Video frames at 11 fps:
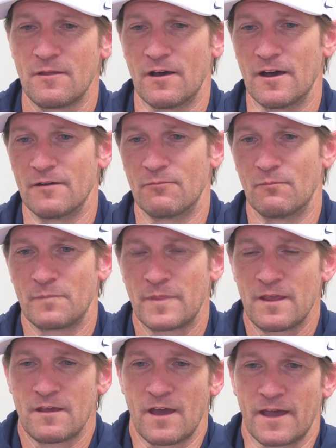uh,
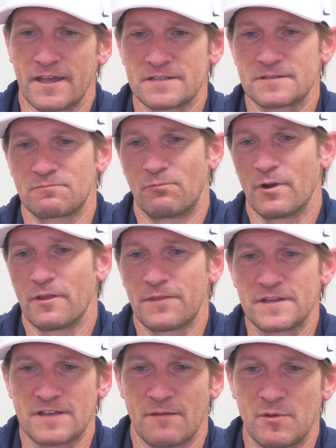I guess one of the
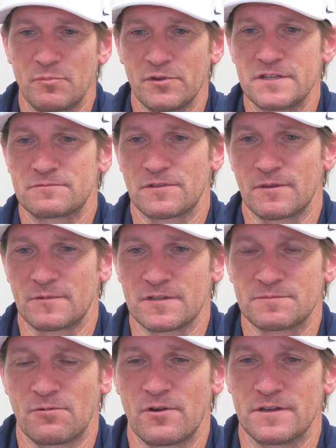things I've been pleased with up to
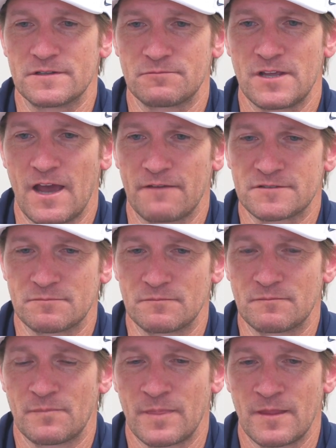this point is we have
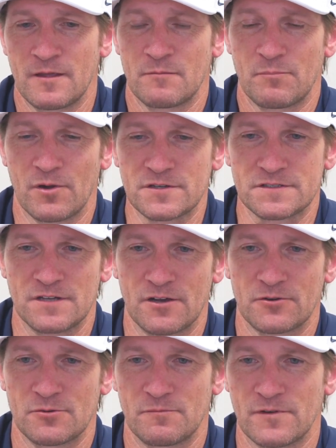some personnel
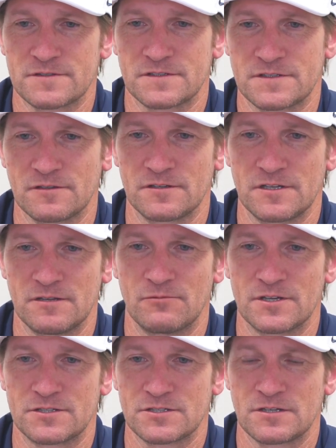group versatility,
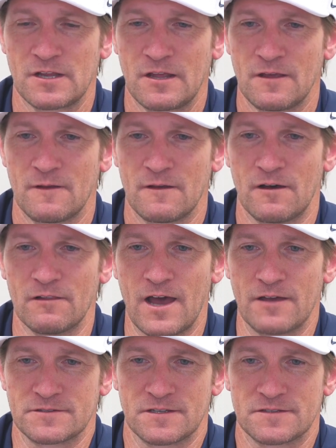which
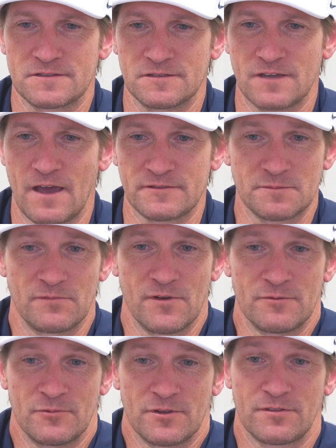allows us to have some
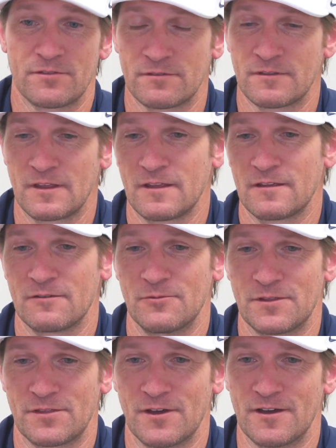fun with
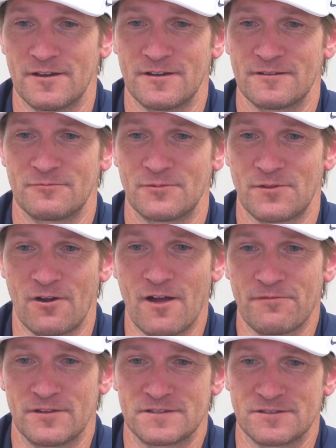with uh, with our
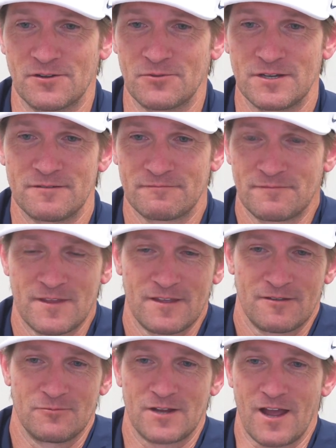offense. You know, we
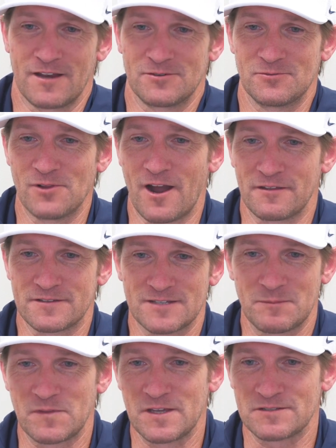we kind of do a lot of the
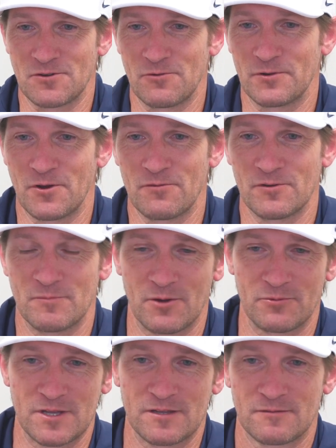same things over and over, but
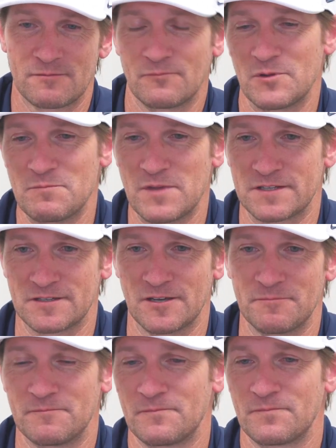we we mix up